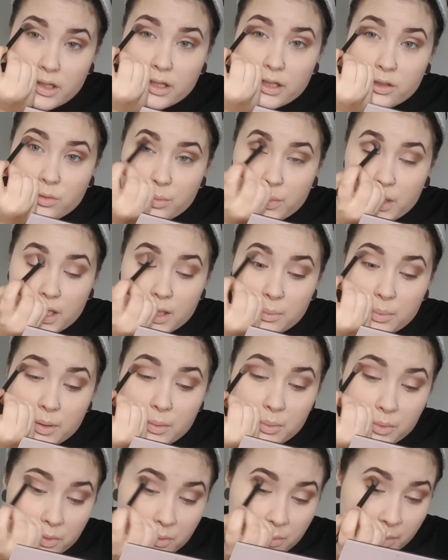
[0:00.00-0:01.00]
I know many
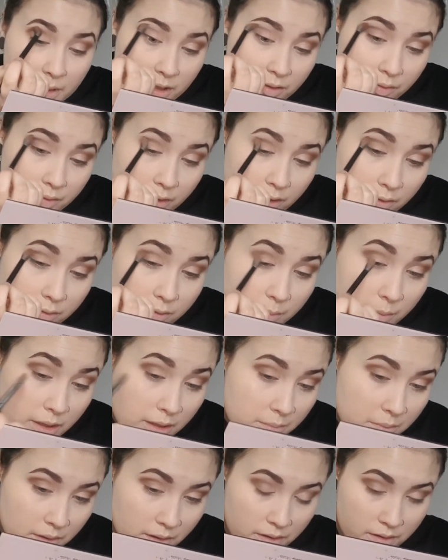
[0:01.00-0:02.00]
people made fun of
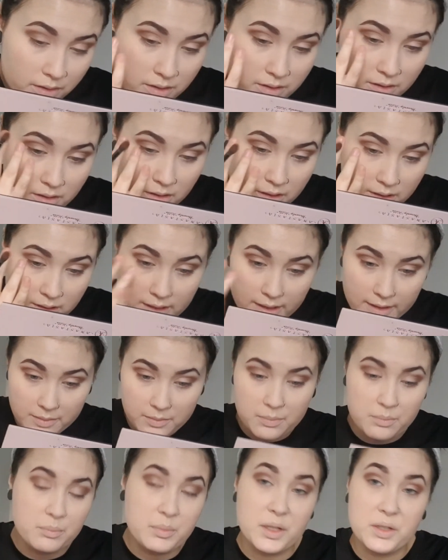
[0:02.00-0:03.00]
me because it's like,
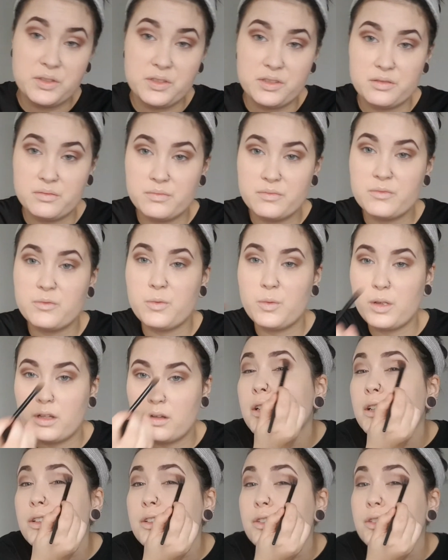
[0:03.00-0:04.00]
Belgium, what
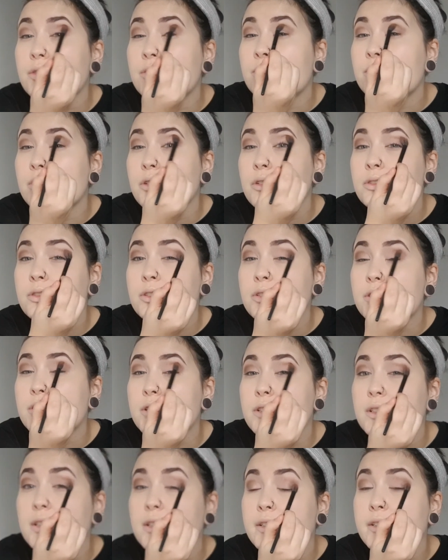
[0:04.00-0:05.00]
is so close to
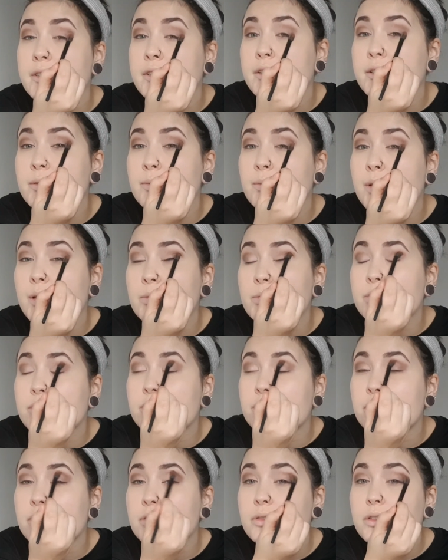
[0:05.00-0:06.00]
the Netherlands? Why would
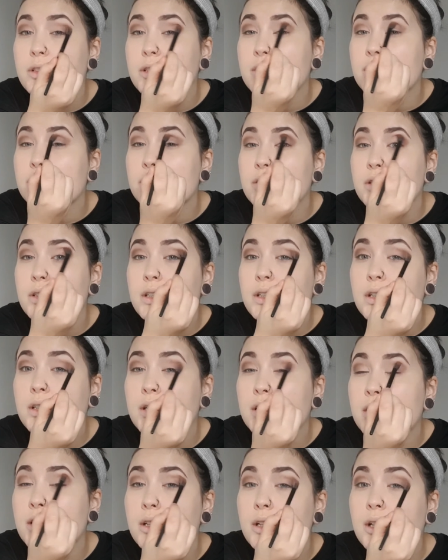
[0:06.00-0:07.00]
you go there?
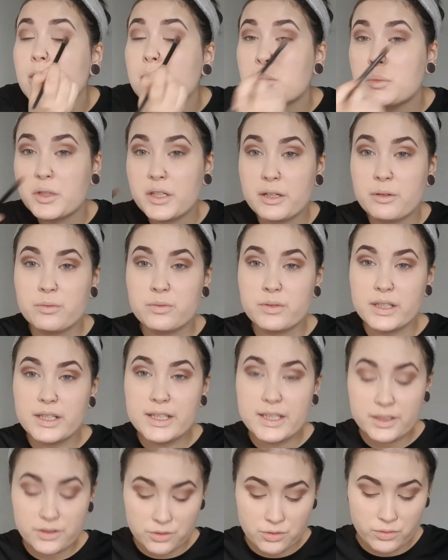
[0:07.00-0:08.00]
But I
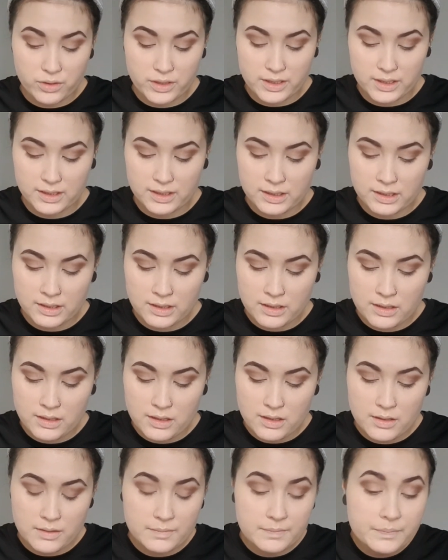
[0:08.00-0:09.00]
really enjoyed it.
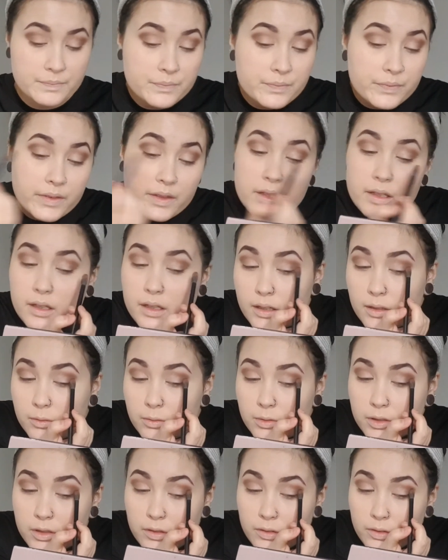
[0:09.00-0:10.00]
It
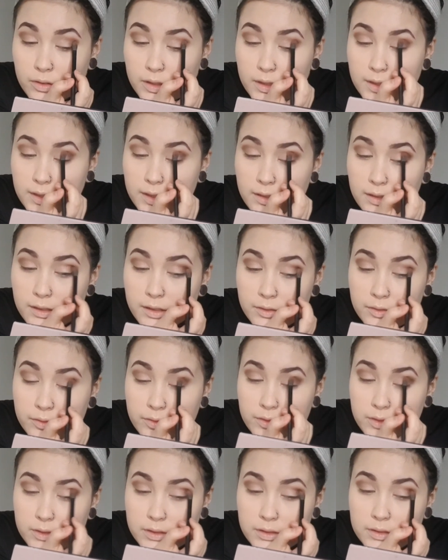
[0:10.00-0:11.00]
was really a lot of
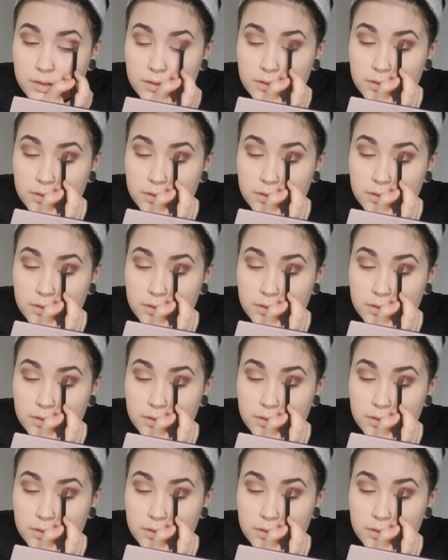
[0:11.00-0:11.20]
fun.